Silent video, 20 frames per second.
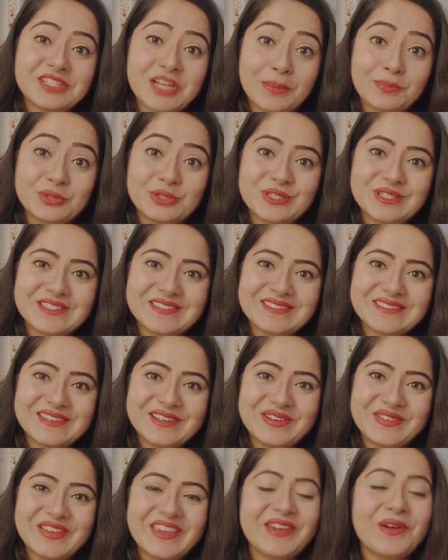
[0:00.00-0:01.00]
chapters,
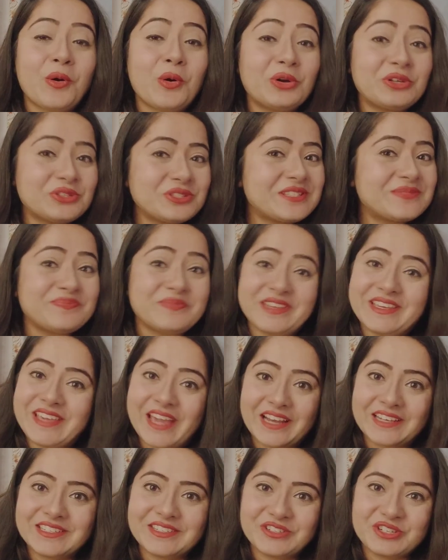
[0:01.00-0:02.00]
okay, or the B
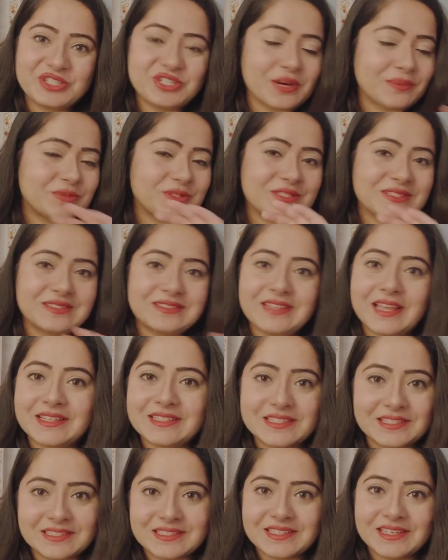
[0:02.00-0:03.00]
category chapters.
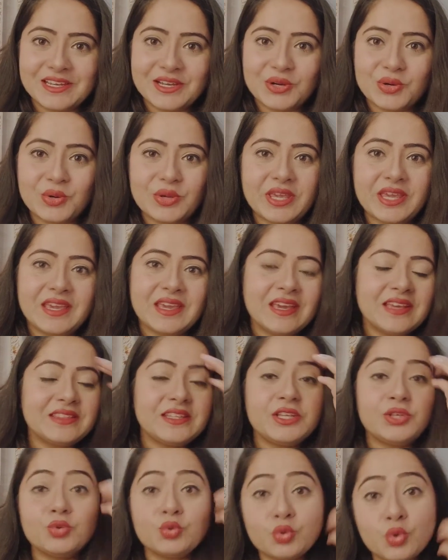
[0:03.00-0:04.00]
That's it. Okay,
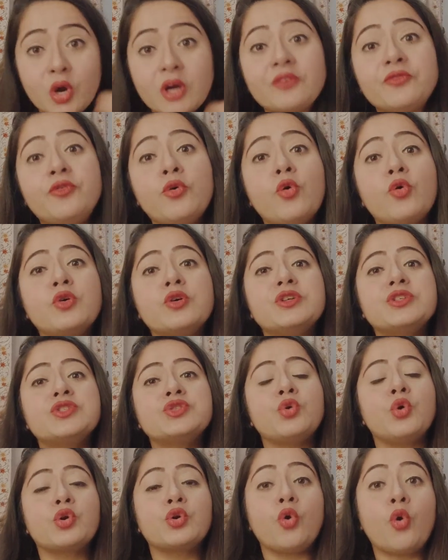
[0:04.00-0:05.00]
they do not focus
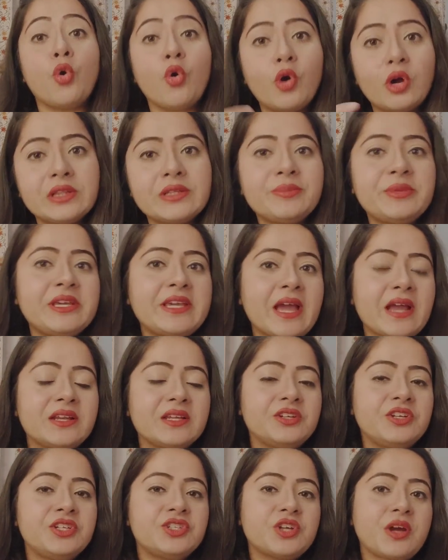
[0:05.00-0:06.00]
on all the B
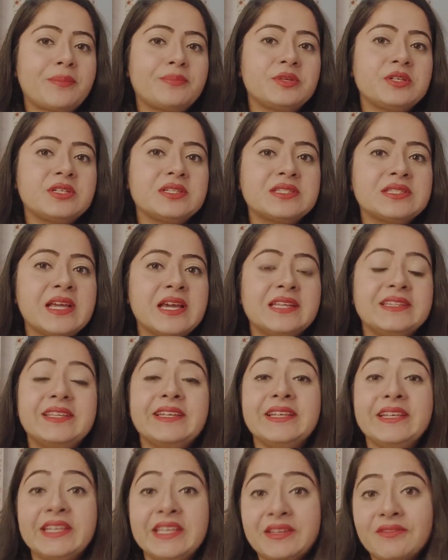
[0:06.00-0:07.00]
category chapters.
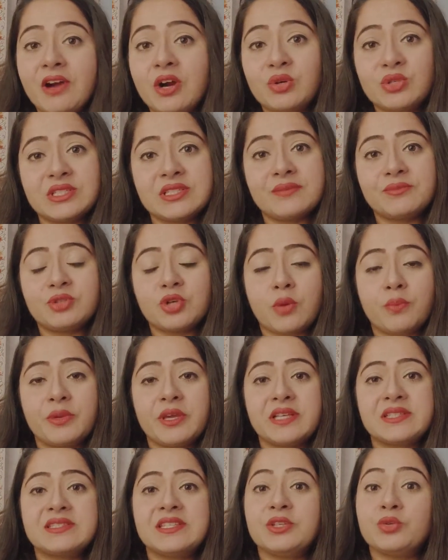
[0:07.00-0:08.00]
They leave out some
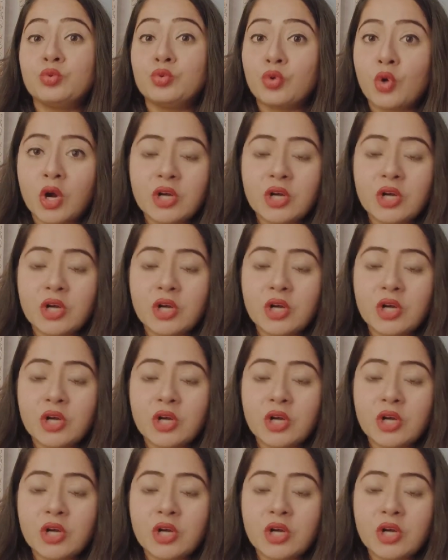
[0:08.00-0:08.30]
topics. They do